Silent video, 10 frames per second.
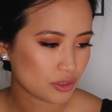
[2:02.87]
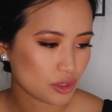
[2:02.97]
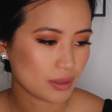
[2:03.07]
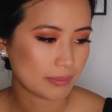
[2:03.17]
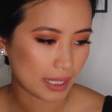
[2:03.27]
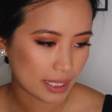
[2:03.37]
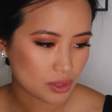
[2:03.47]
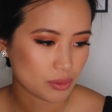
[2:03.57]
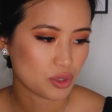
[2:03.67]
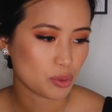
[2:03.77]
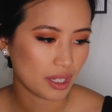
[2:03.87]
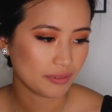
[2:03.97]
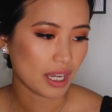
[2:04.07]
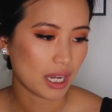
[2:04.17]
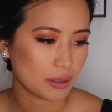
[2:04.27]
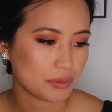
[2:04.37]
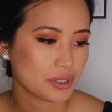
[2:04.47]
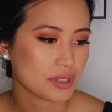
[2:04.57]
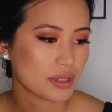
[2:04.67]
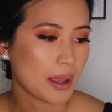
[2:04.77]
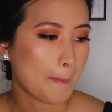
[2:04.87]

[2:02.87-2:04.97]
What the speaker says: to the max with 12 hours,